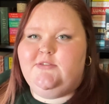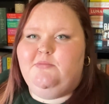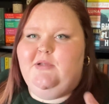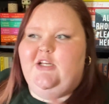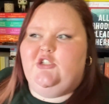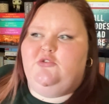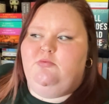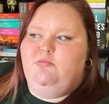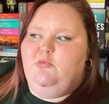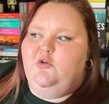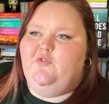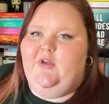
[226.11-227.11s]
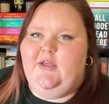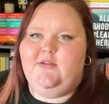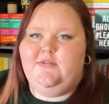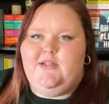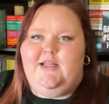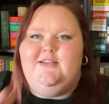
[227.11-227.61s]
but I just move it
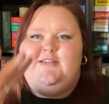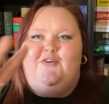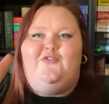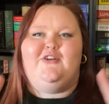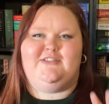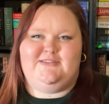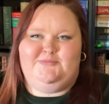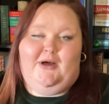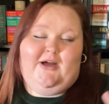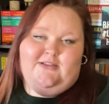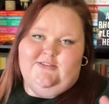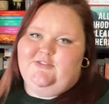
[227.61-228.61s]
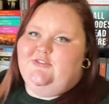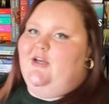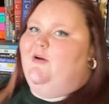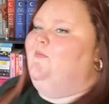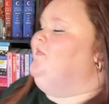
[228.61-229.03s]
in different spots. So,